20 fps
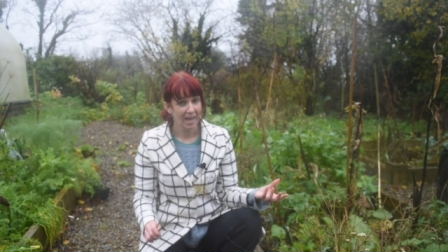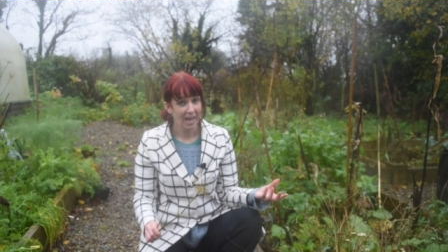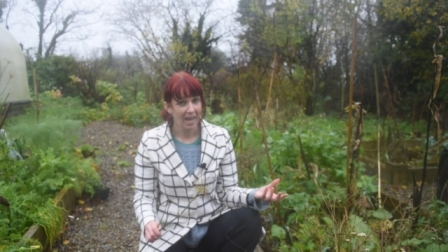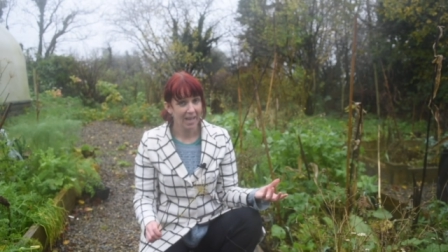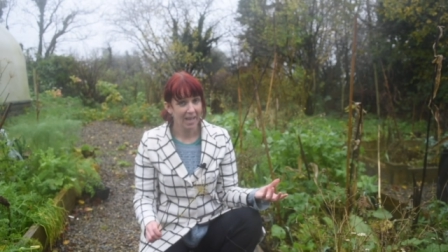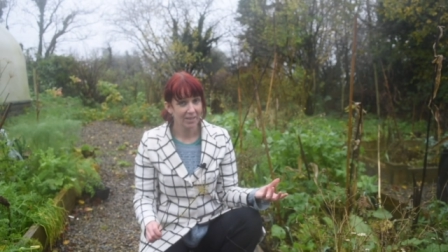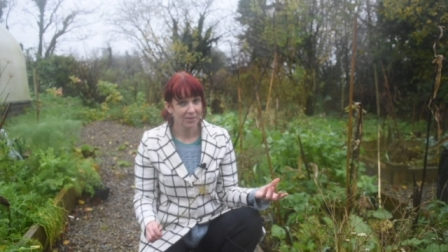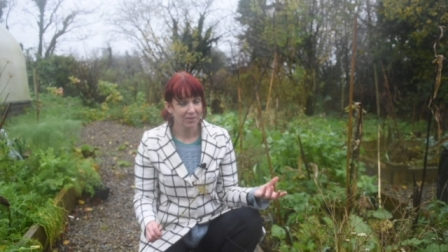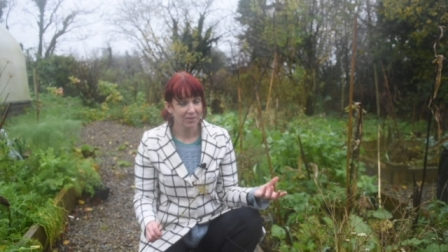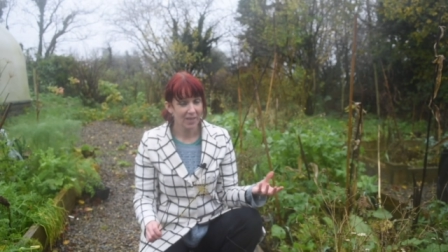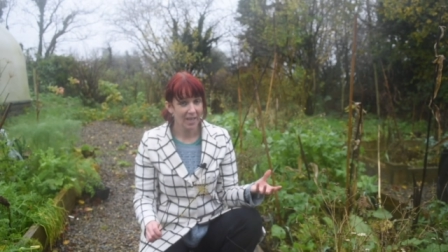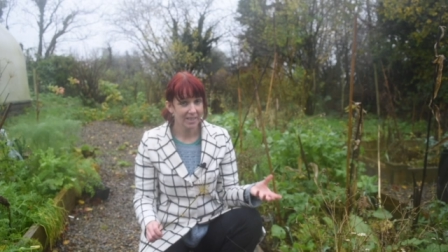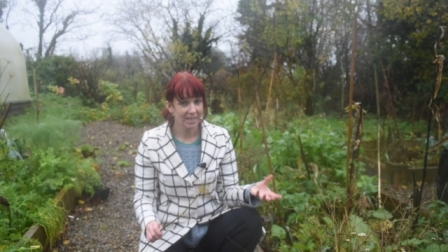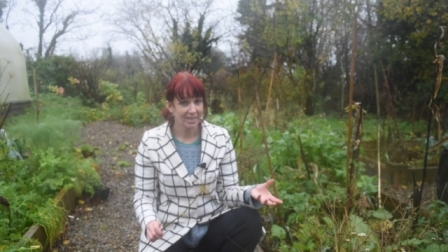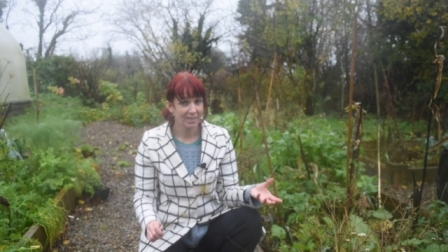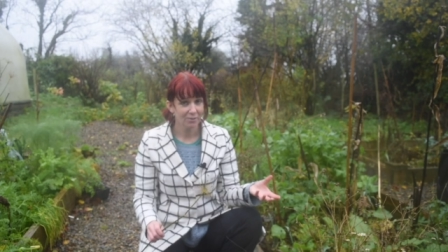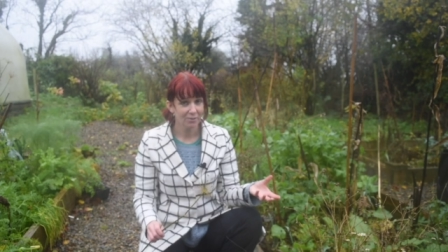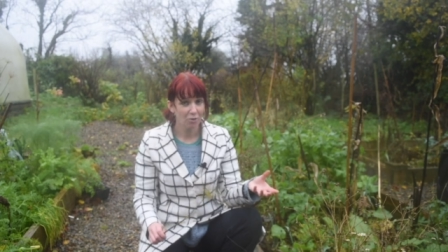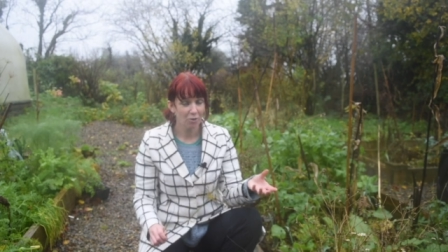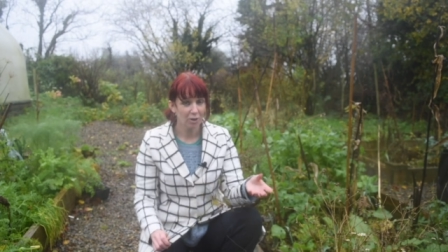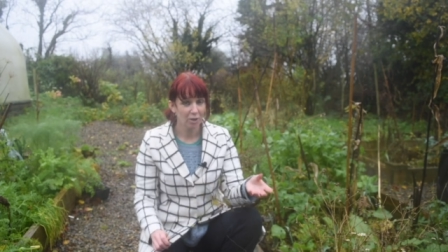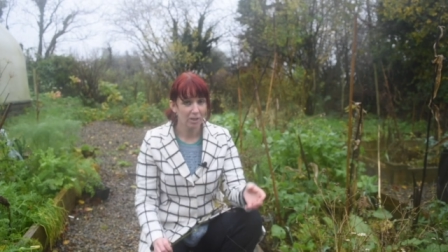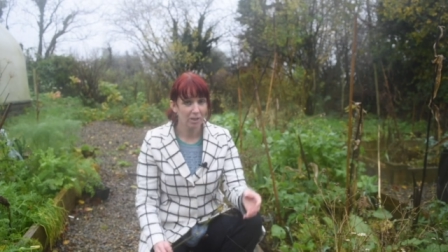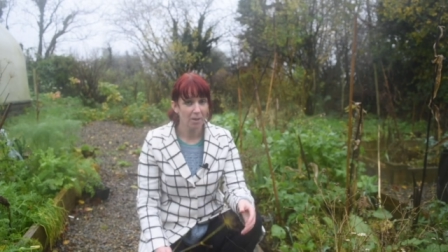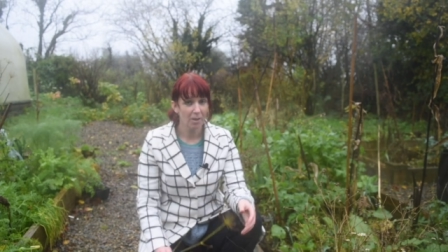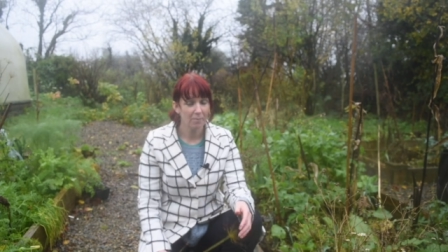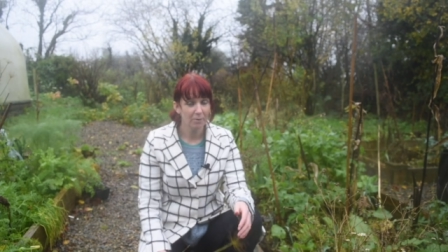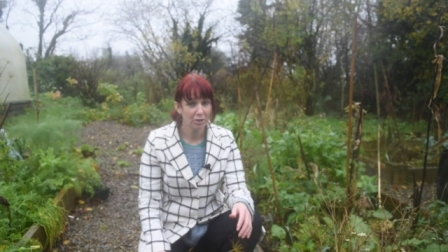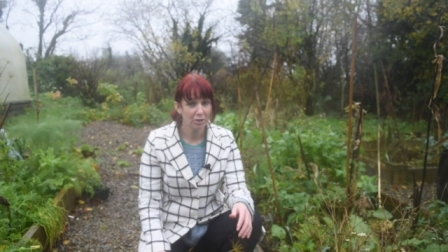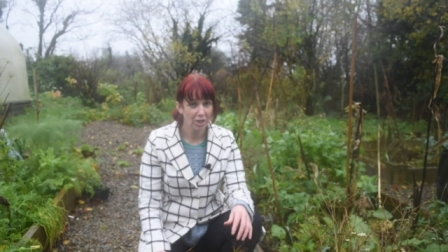And that is not a
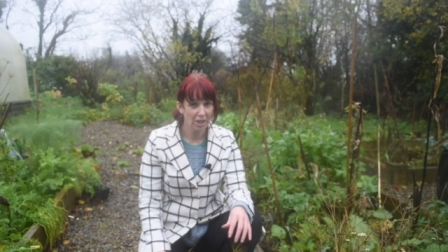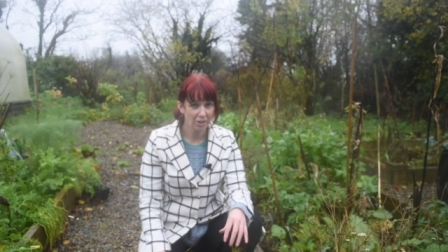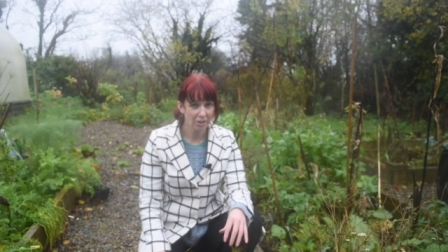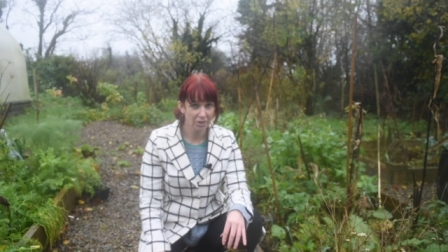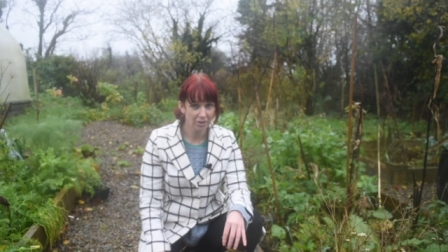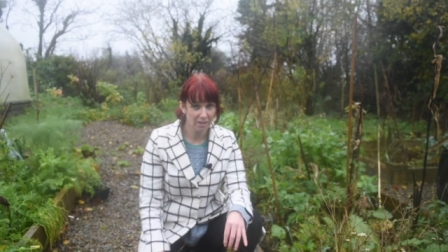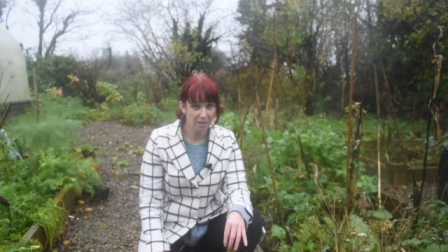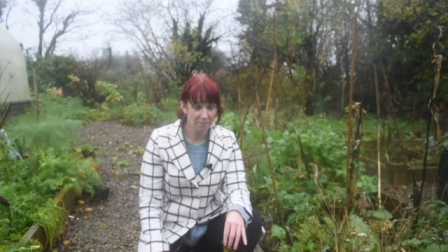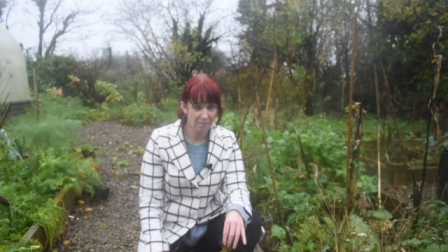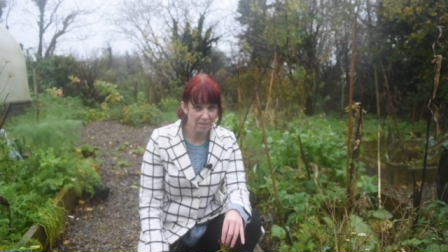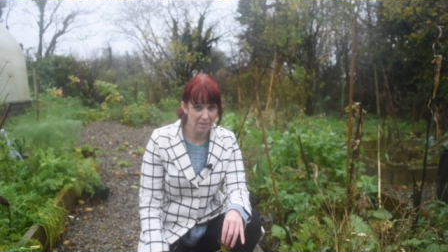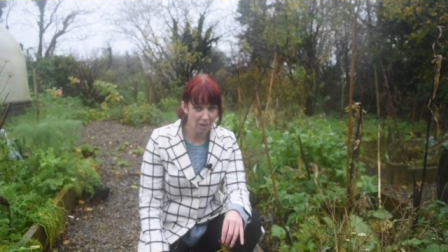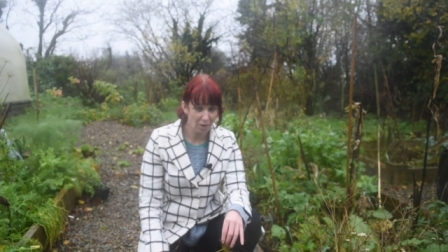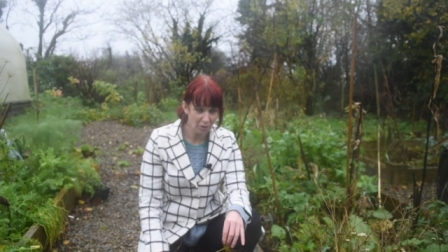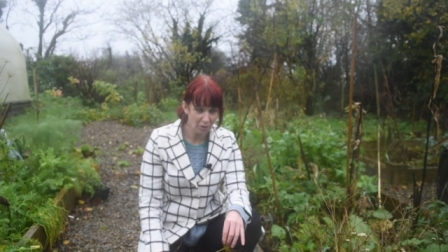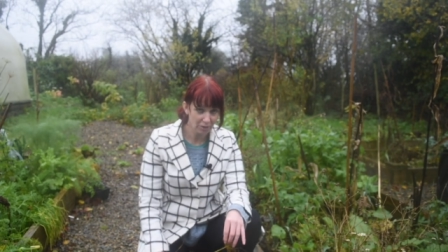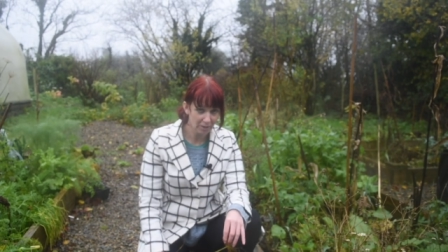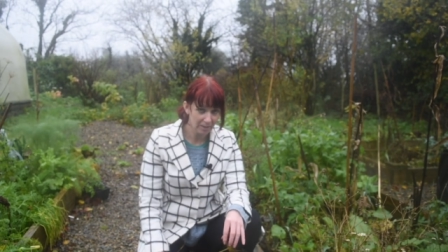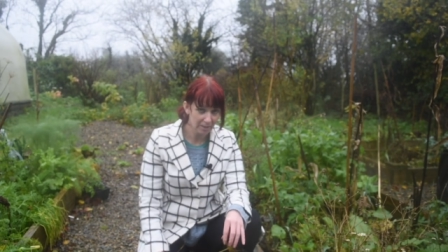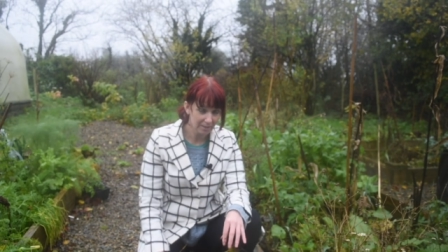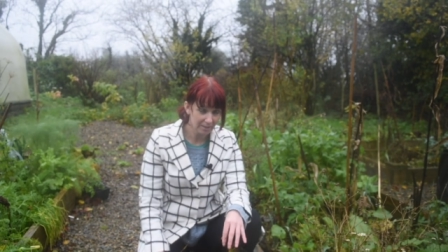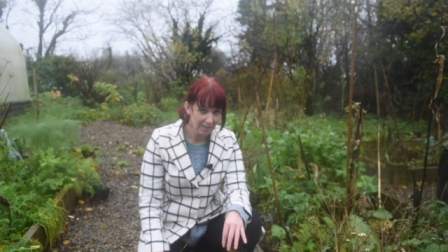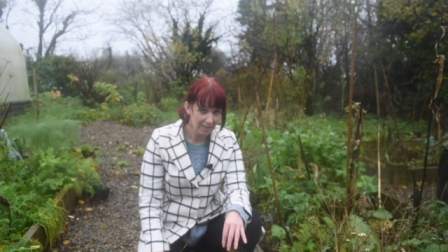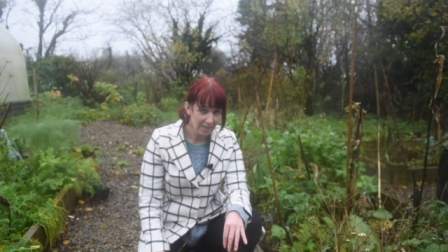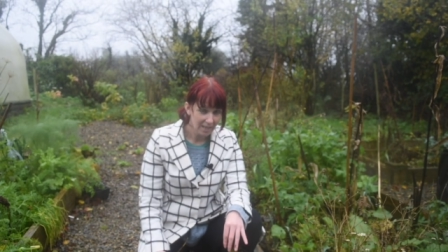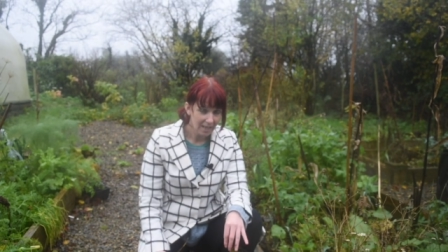climate change savvy garden.